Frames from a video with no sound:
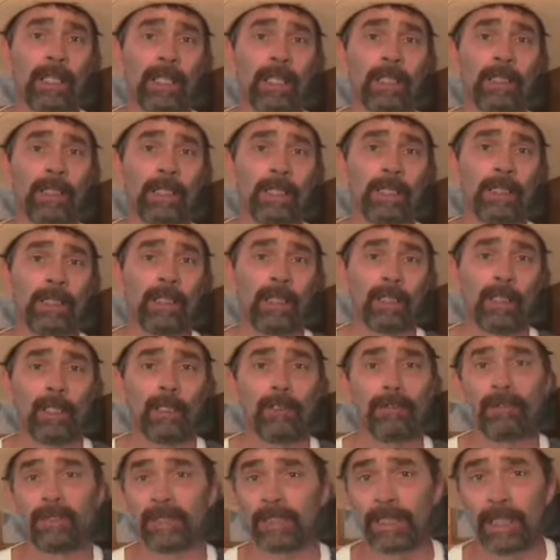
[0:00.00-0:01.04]
God had
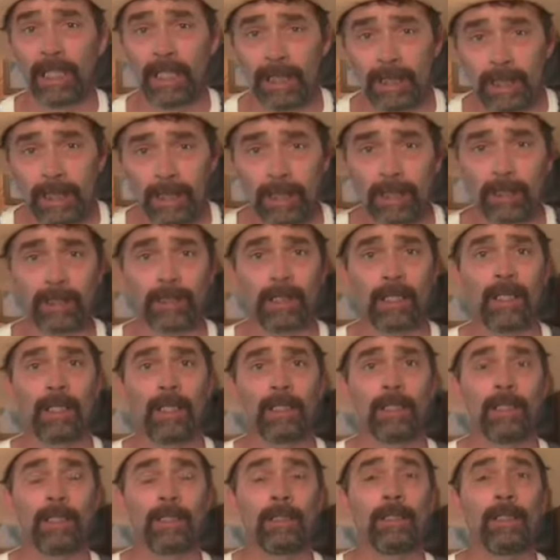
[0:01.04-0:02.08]
forsaken us,
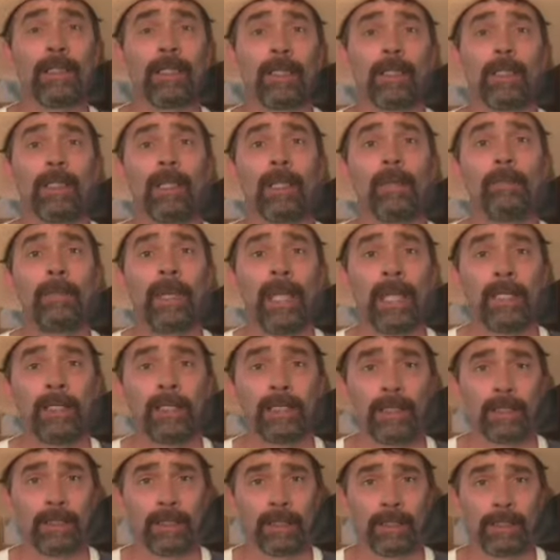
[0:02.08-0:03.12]
God had
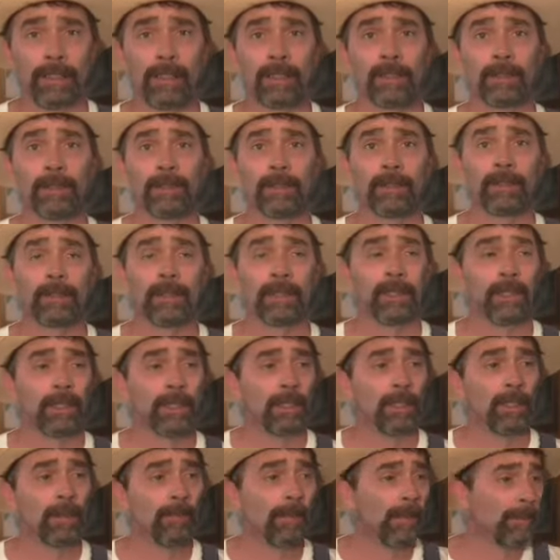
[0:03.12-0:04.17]
abandoned us.
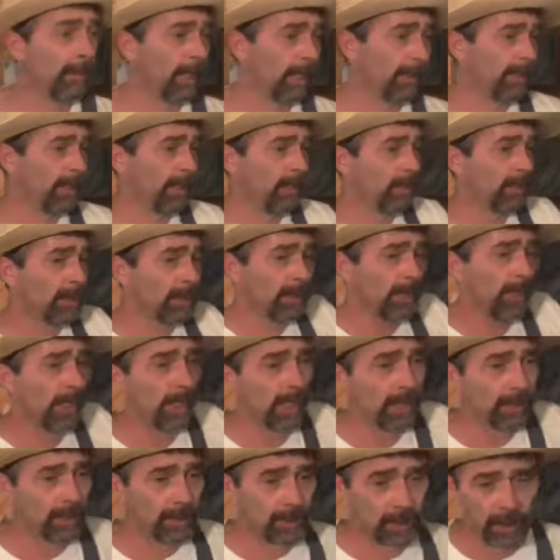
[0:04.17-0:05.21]
But maybe it was
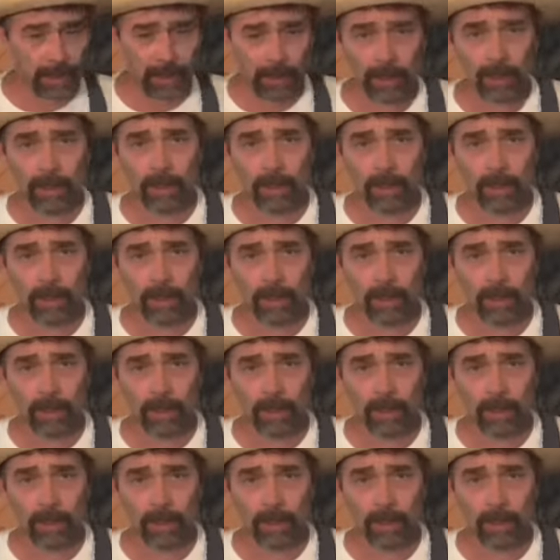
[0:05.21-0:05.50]
us